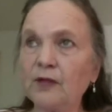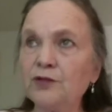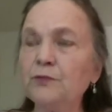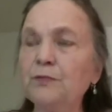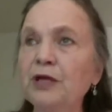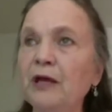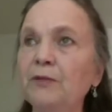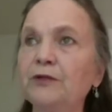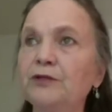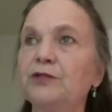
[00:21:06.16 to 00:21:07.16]
to be
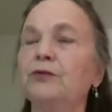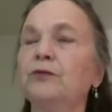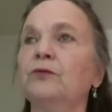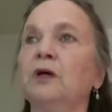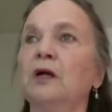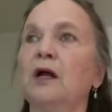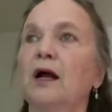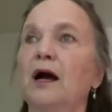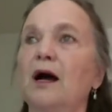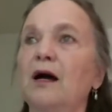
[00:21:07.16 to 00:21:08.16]
able to
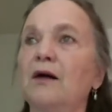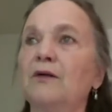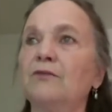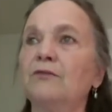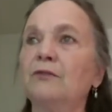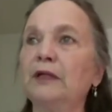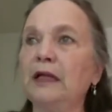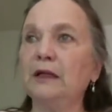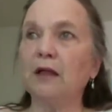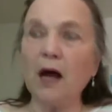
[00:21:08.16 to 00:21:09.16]

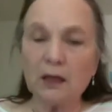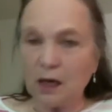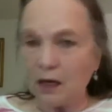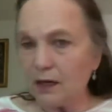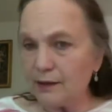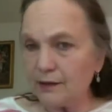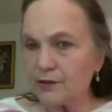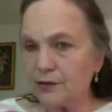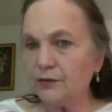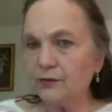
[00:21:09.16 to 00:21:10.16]
really lock on
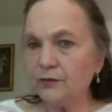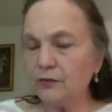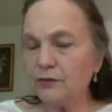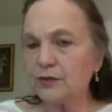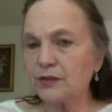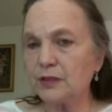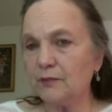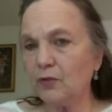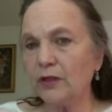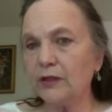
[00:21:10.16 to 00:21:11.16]
to
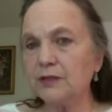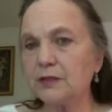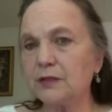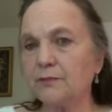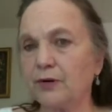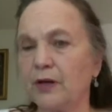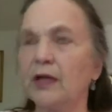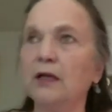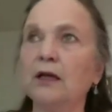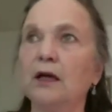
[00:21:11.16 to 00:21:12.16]
someone's
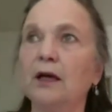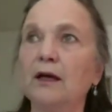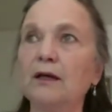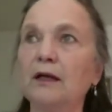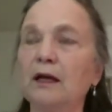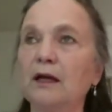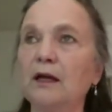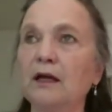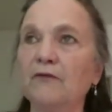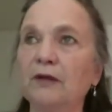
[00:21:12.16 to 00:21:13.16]
brain at
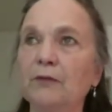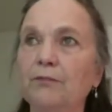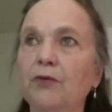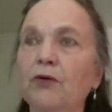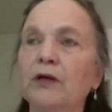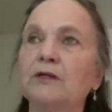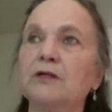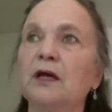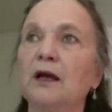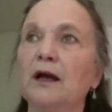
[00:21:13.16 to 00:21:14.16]
any given
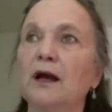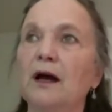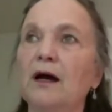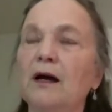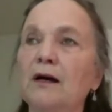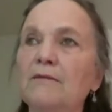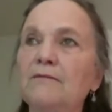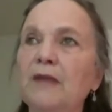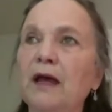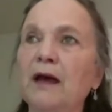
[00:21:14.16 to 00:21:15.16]
point.
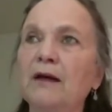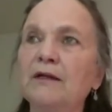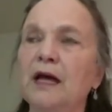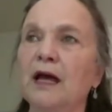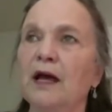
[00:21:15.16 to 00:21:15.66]
And